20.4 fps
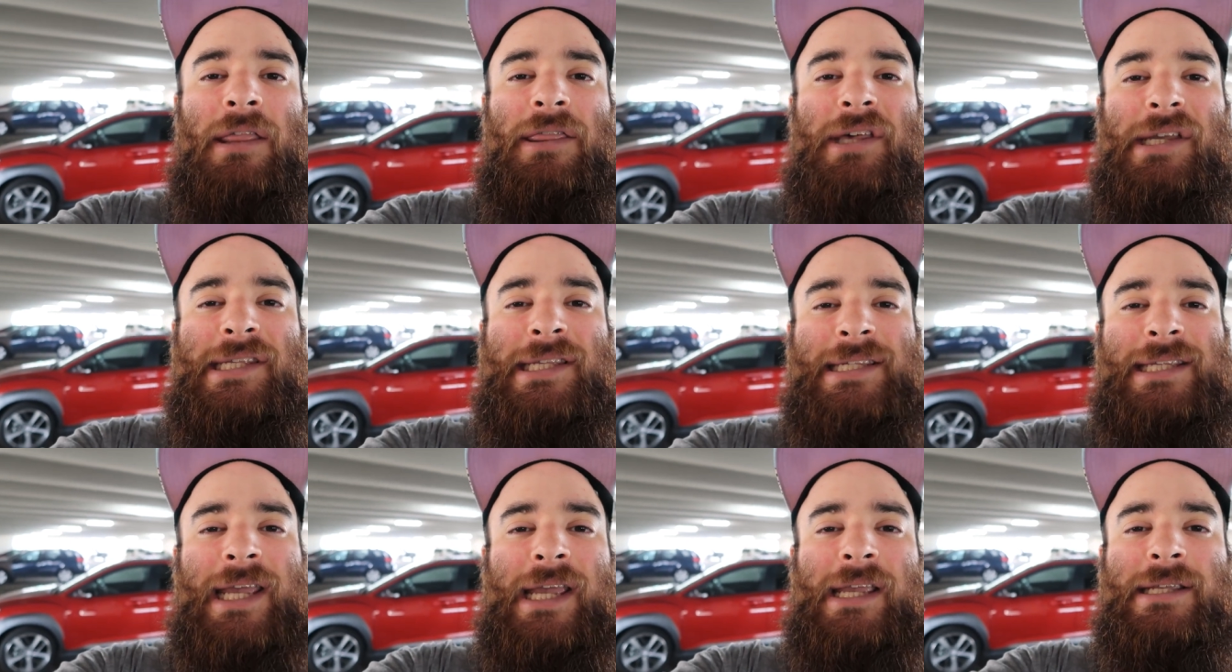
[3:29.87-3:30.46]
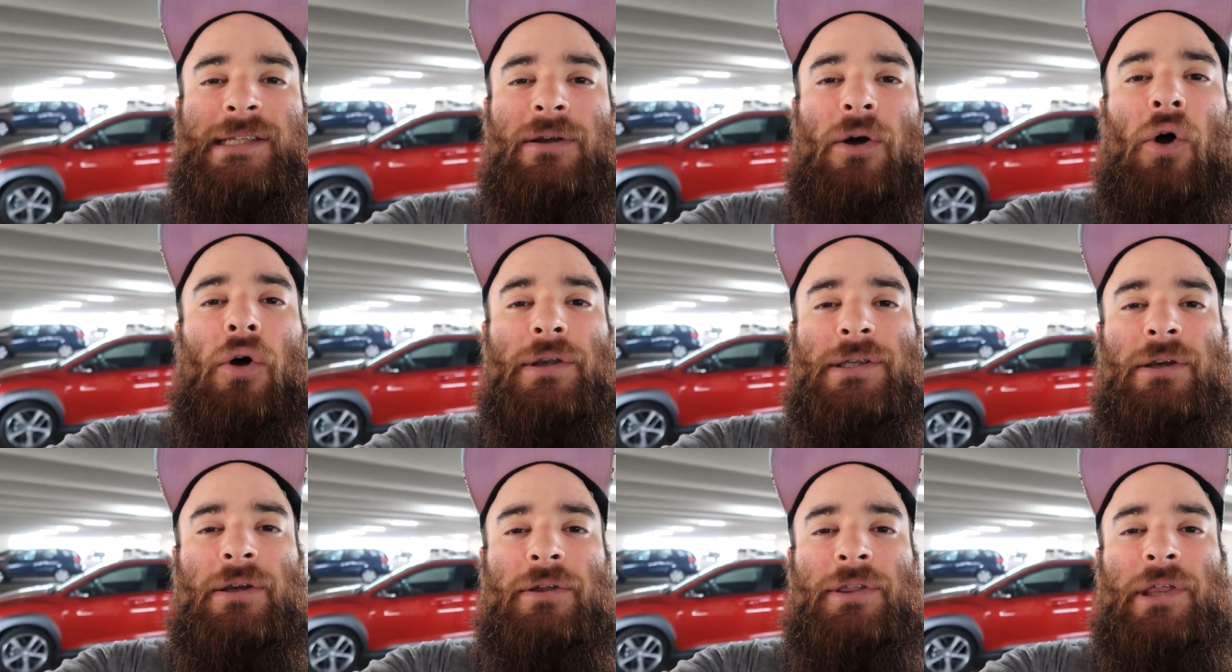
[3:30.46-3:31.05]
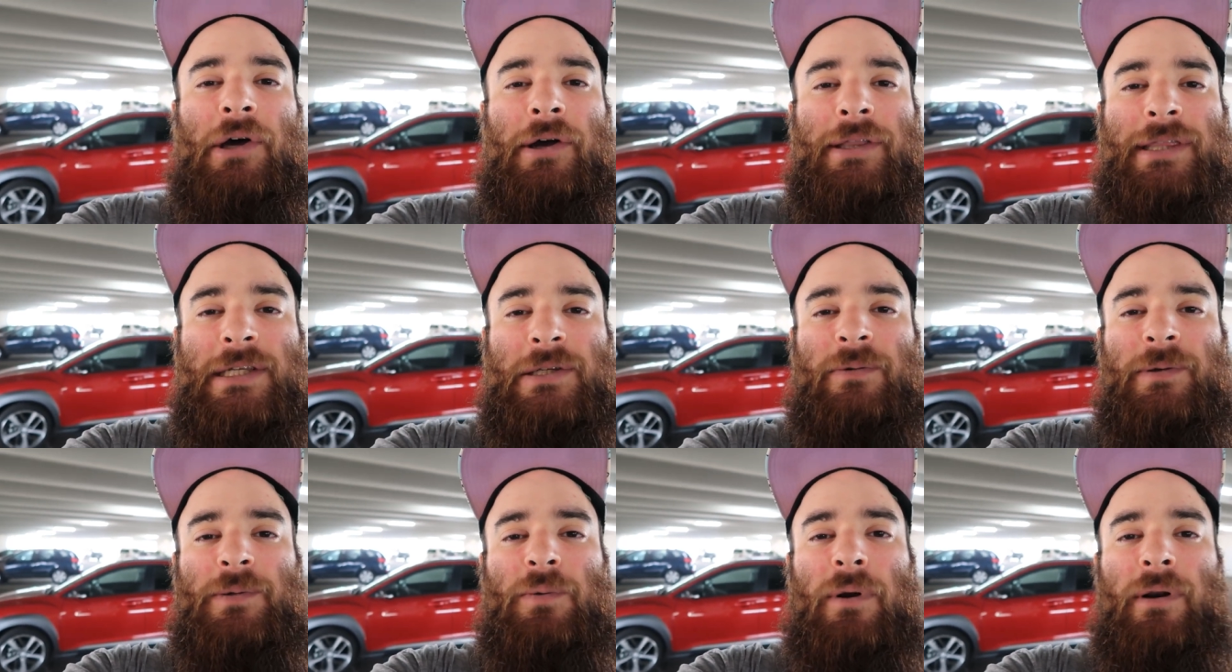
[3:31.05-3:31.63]
The six also thought
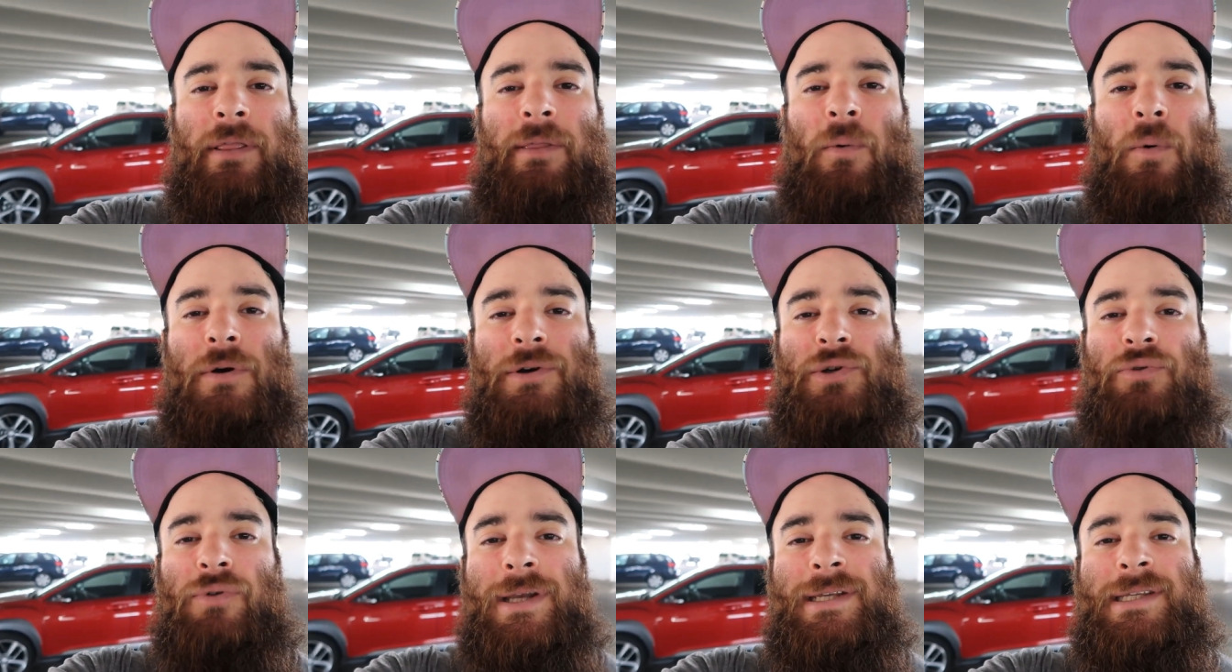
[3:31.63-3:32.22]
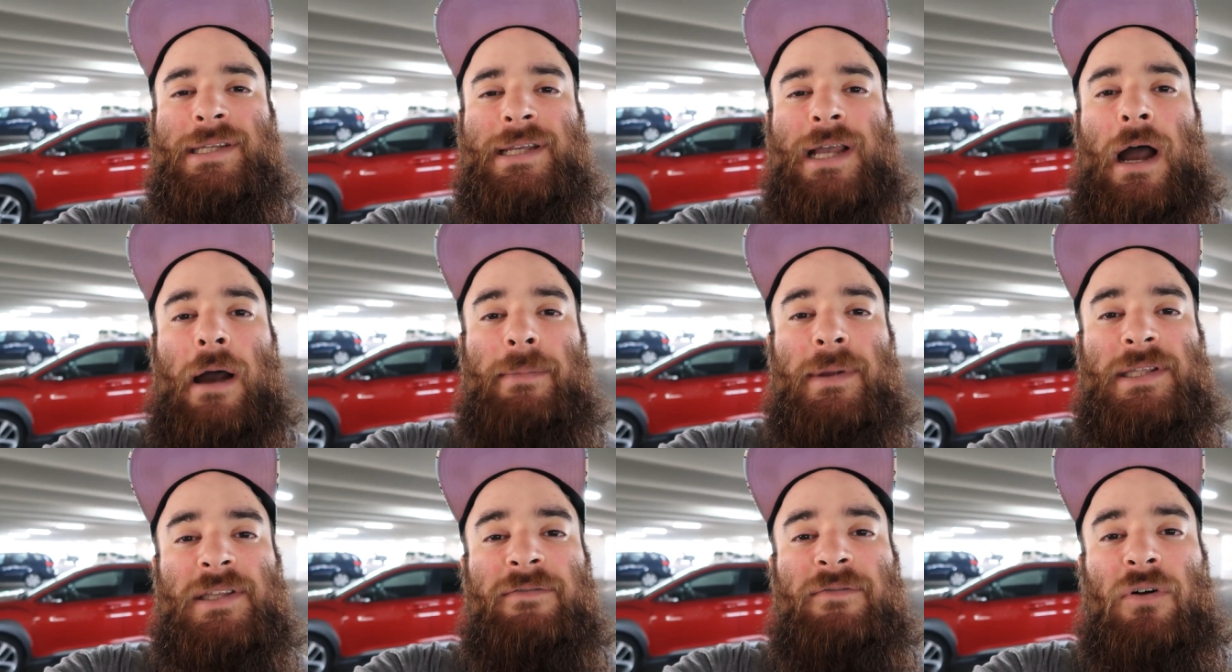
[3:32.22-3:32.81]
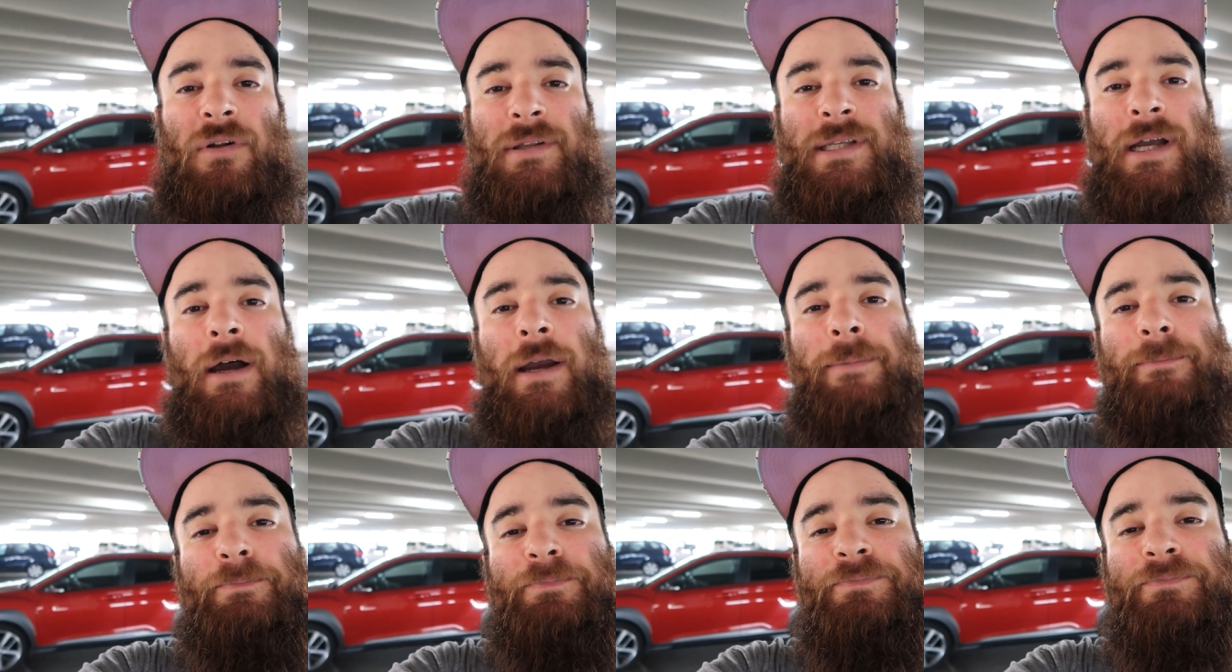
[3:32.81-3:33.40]
this was one of the worst racist comments of all
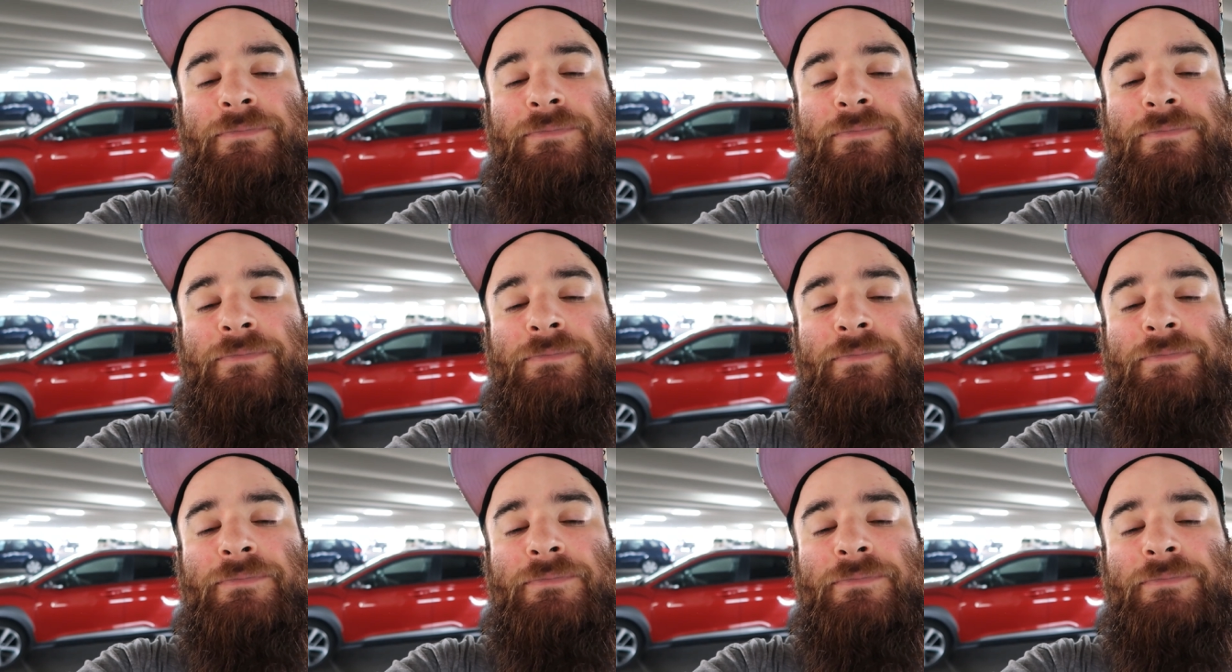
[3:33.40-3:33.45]
time.